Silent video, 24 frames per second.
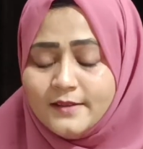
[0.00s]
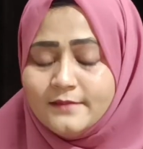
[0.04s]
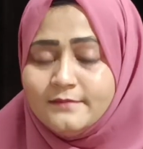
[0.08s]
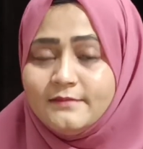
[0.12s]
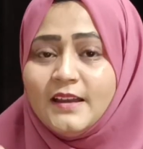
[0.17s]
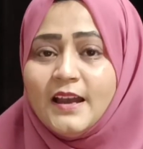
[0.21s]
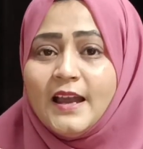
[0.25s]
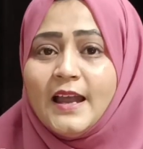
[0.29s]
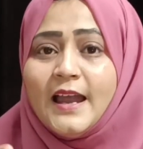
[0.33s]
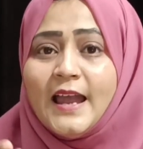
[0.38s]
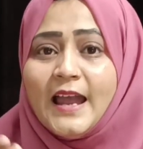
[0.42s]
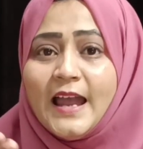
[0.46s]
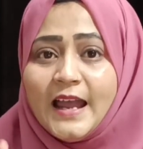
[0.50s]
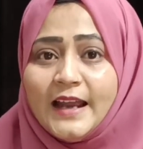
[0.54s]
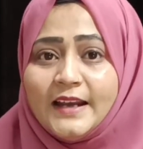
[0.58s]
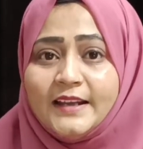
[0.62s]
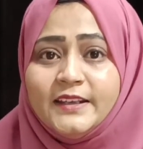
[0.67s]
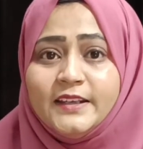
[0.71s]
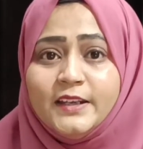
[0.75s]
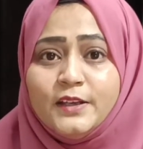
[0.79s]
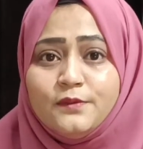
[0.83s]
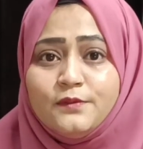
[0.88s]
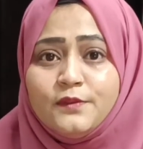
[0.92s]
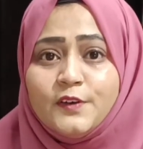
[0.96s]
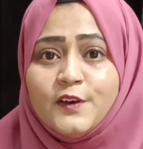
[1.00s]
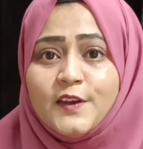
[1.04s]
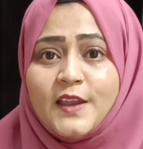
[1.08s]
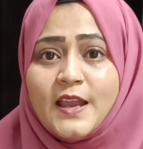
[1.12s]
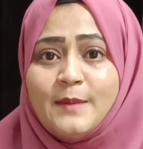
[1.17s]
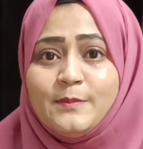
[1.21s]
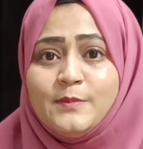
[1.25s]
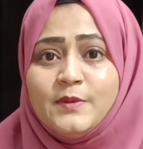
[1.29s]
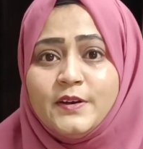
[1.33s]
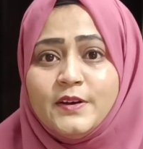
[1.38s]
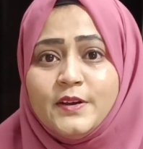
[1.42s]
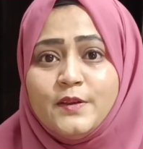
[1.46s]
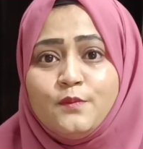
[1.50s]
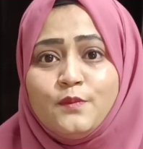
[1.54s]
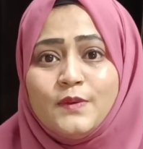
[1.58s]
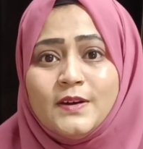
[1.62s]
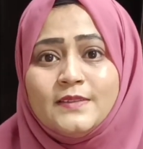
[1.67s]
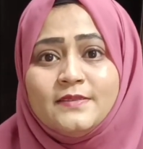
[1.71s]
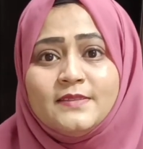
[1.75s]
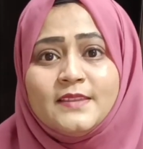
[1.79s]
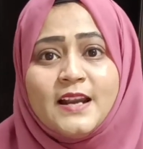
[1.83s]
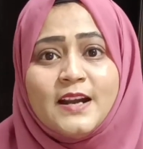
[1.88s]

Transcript: the active vocabulary one,